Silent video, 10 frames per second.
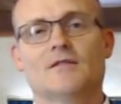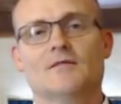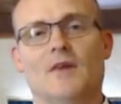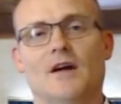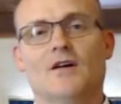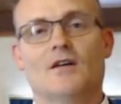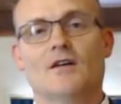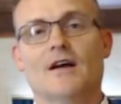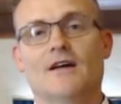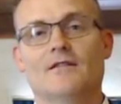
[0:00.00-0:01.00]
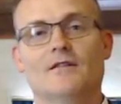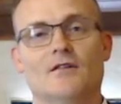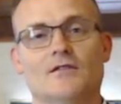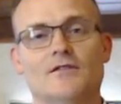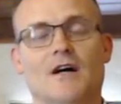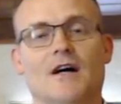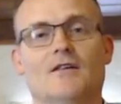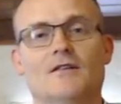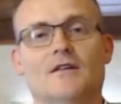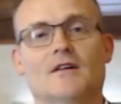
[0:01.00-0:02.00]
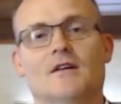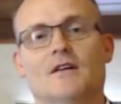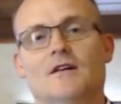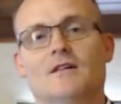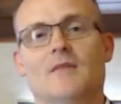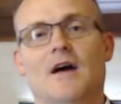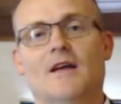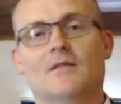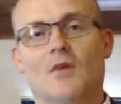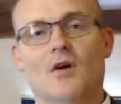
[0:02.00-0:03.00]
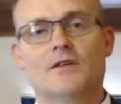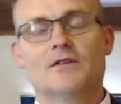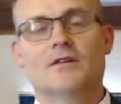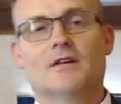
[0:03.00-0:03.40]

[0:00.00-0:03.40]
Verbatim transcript: my daughter having her child uh, back in March.